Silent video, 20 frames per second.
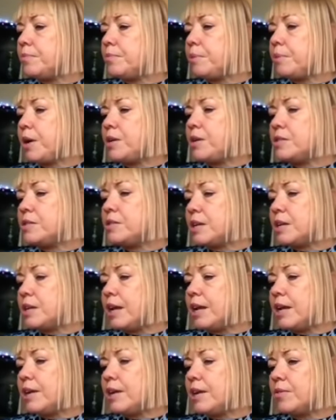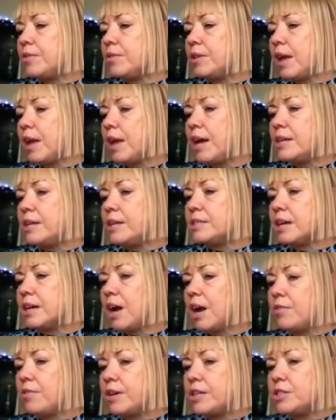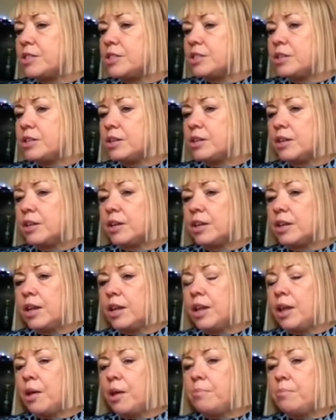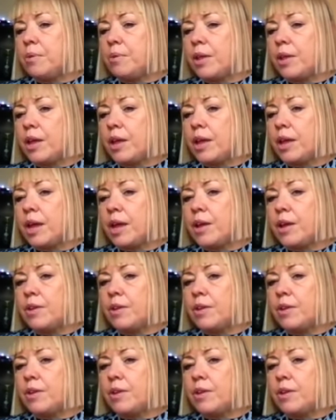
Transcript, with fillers: personally had courage, but even